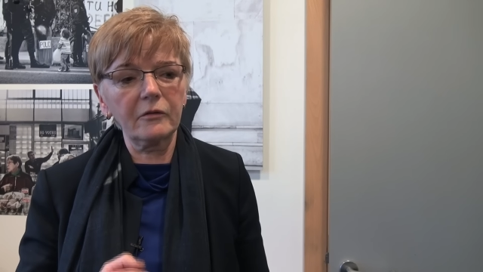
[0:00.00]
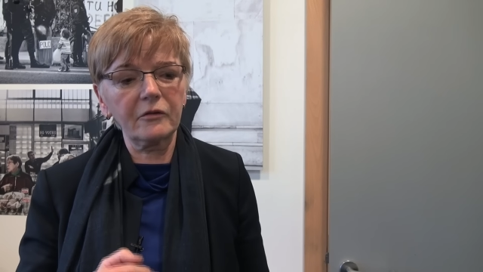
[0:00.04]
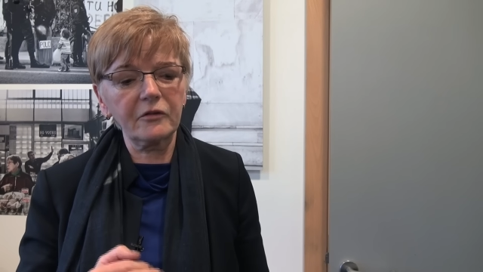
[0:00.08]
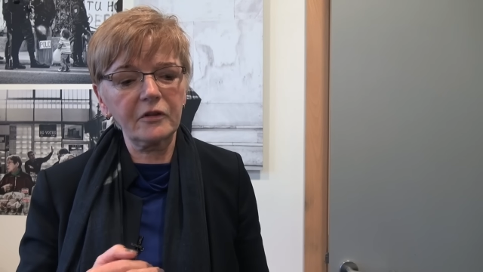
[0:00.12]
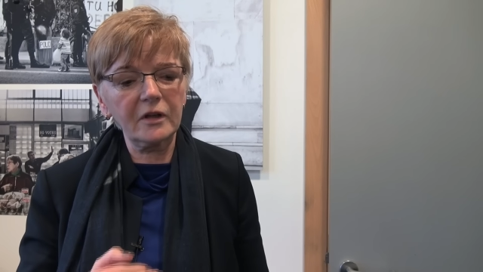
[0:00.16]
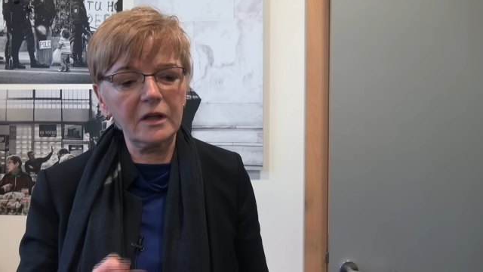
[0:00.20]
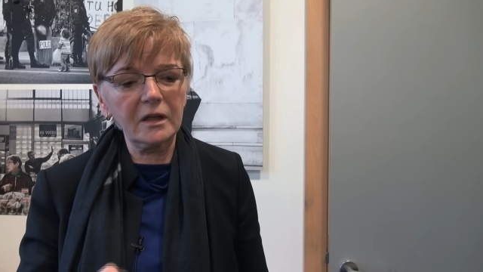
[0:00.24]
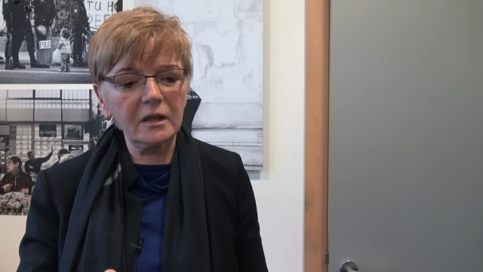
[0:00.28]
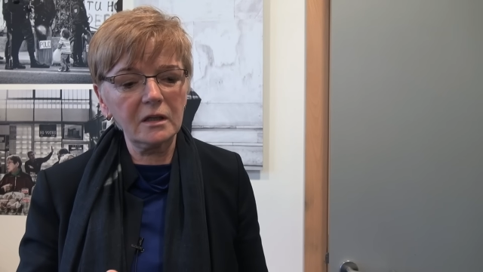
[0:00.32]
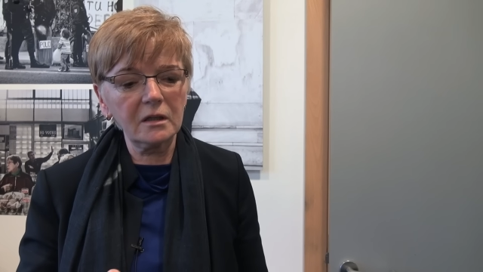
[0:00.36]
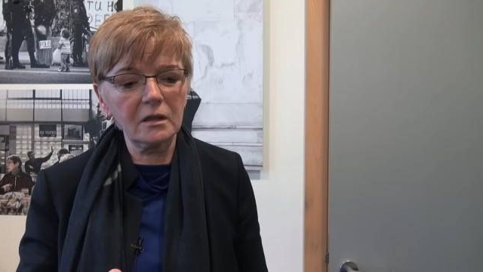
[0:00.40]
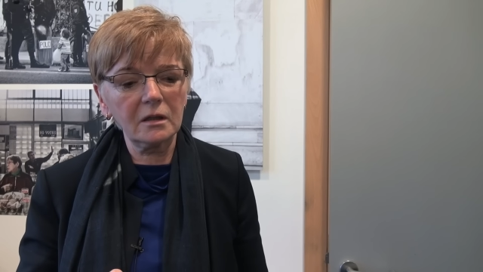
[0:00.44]

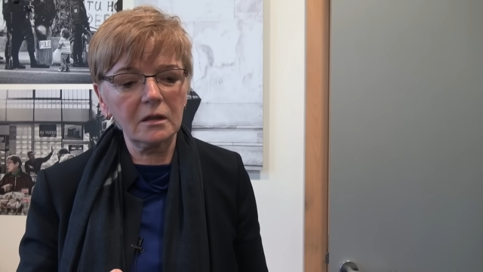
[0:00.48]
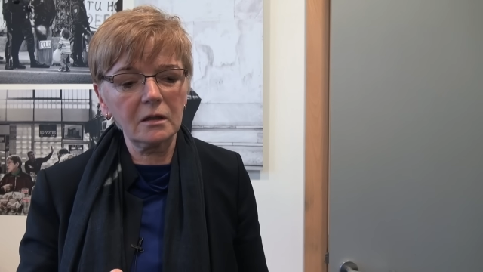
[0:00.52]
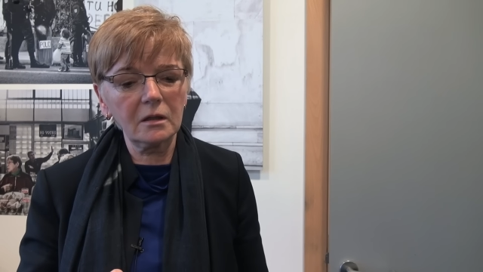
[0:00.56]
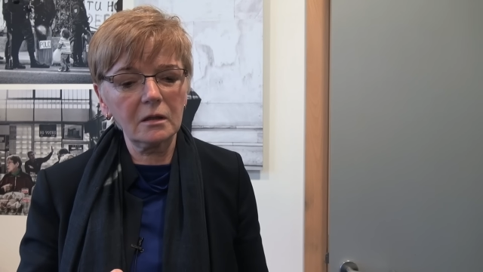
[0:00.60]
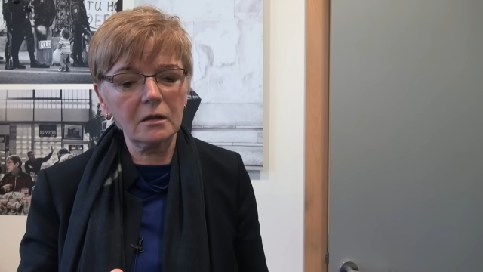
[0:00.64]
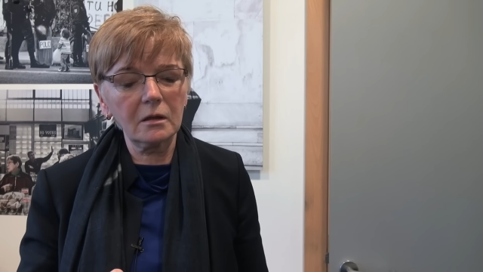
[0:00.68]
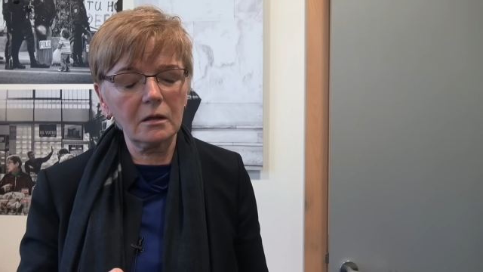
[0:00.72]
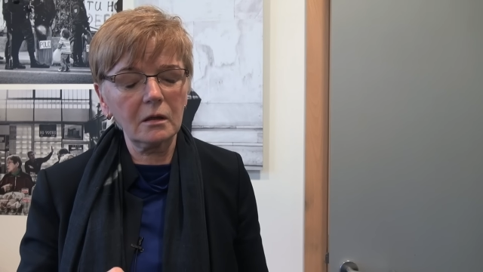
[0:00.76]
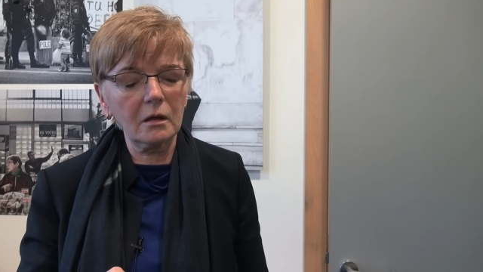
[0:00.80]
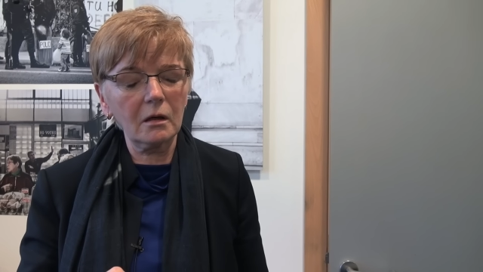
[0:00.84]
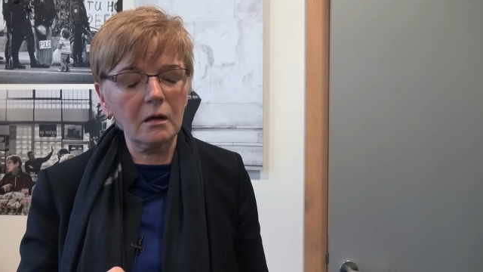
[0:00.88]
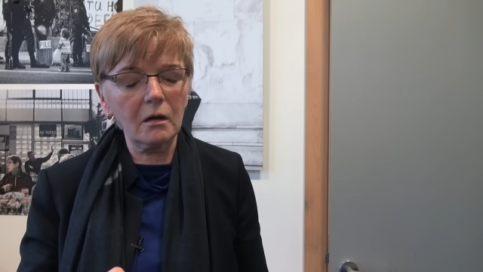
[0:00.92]
saying
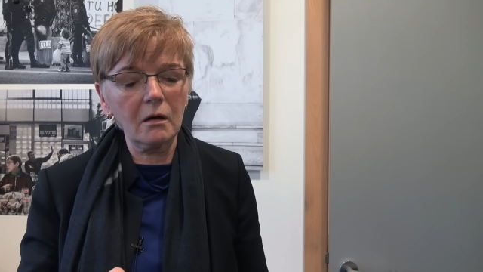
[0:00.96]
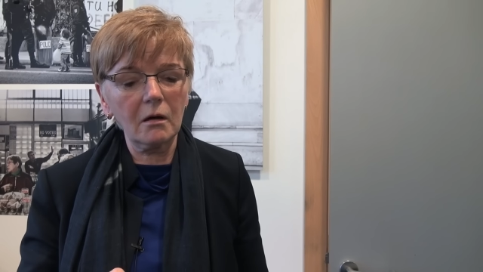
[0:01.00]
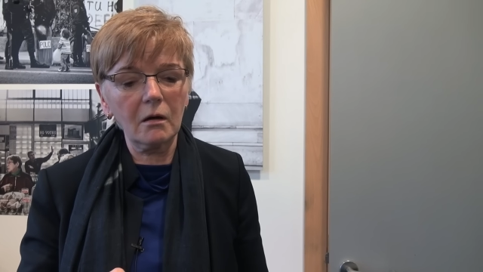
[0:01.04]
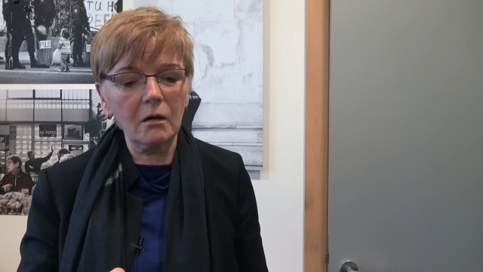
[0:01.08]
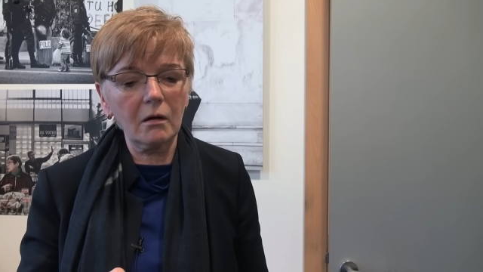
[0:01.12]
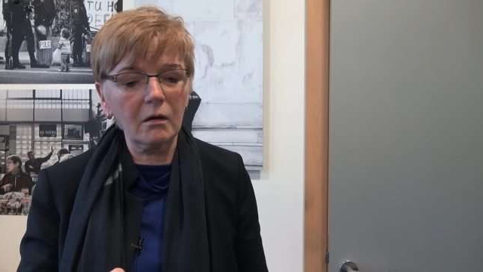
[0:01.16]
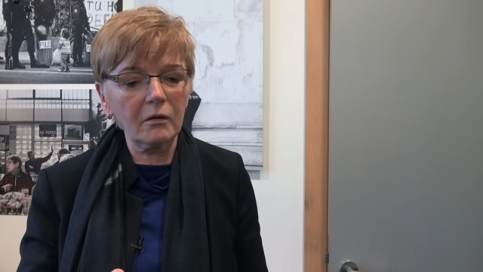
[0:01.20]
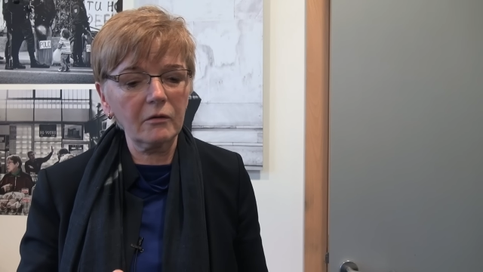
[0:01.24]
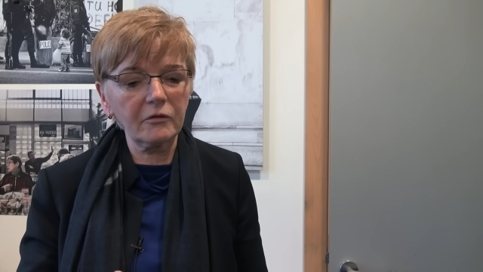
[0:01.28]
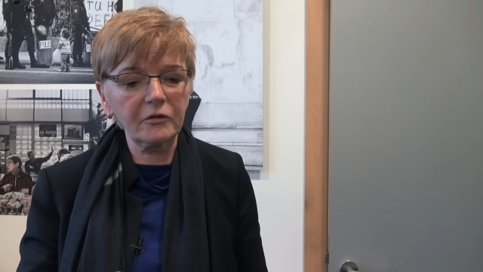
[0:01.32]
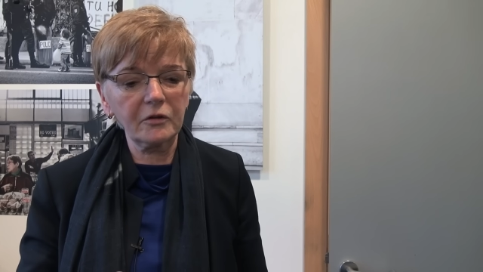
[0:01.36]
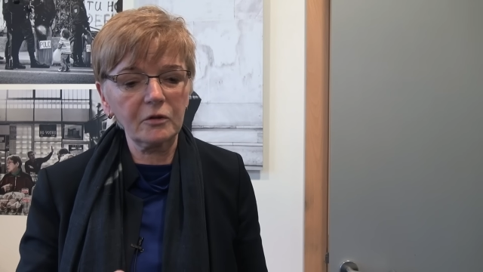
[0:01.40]

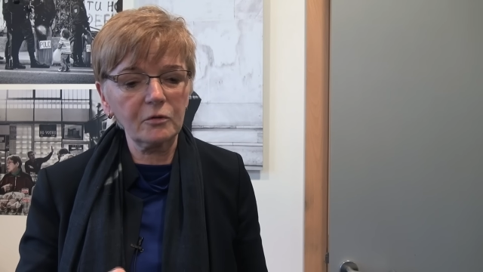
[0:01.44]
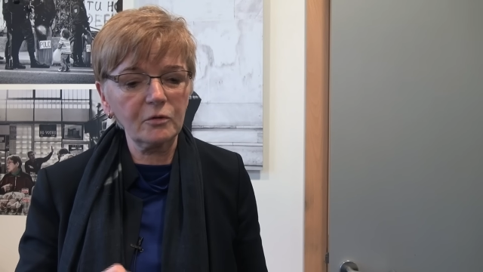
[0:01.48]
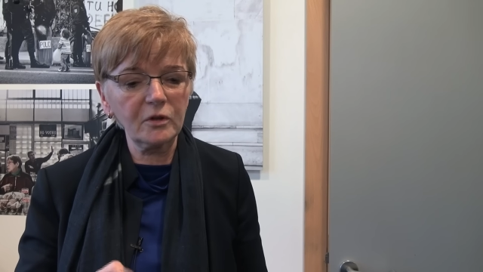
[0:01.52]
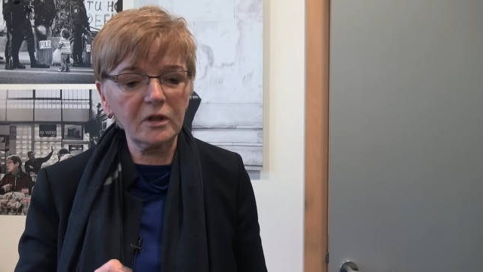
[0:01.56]
the